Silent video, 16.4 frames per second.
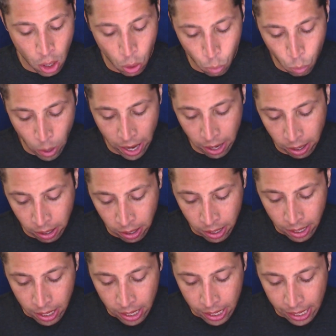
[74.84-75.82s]

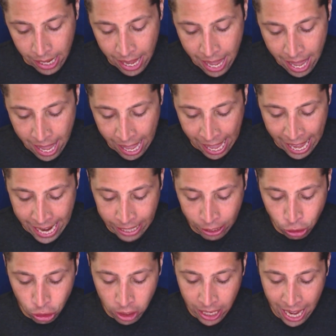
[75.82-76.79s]
where
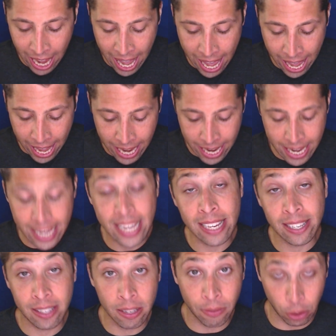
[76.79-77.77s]
hk
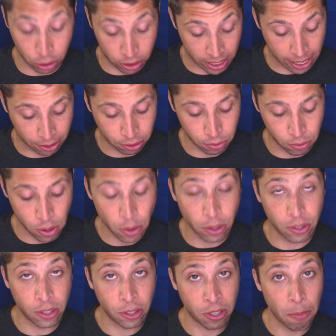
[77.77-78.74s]
is the vertex. So
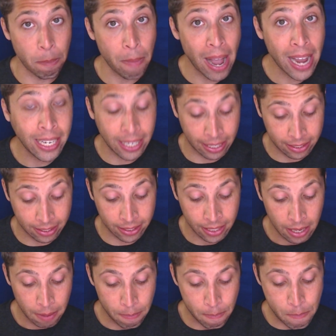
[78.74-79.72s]
notice there's a minus
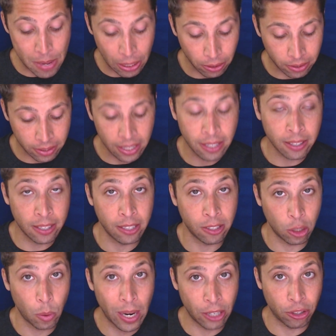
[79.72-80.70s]
built into this
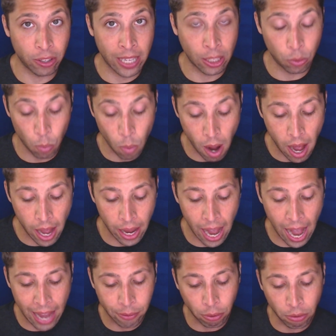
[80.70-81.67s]
equation. That's why
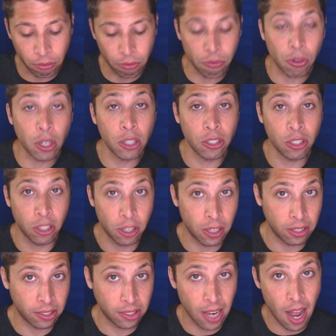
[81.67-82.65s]
I reversed
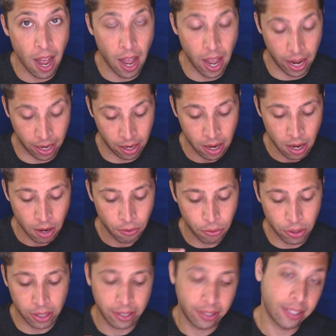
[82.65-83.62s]
the sign
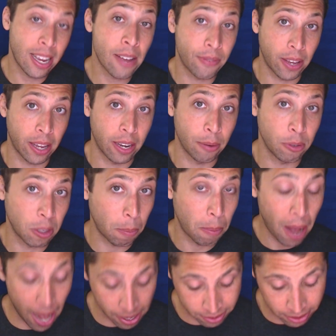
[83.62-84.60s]
for the 7. It was a
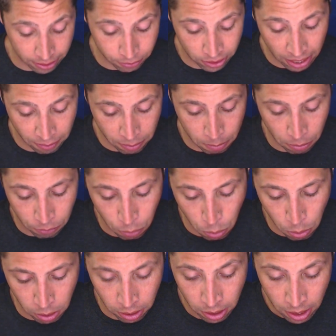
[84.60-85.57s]
+7
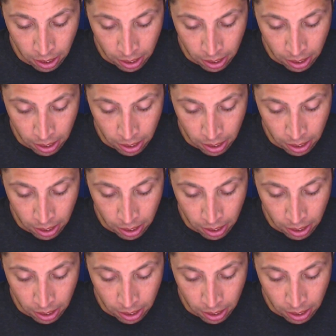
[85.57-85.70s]
before.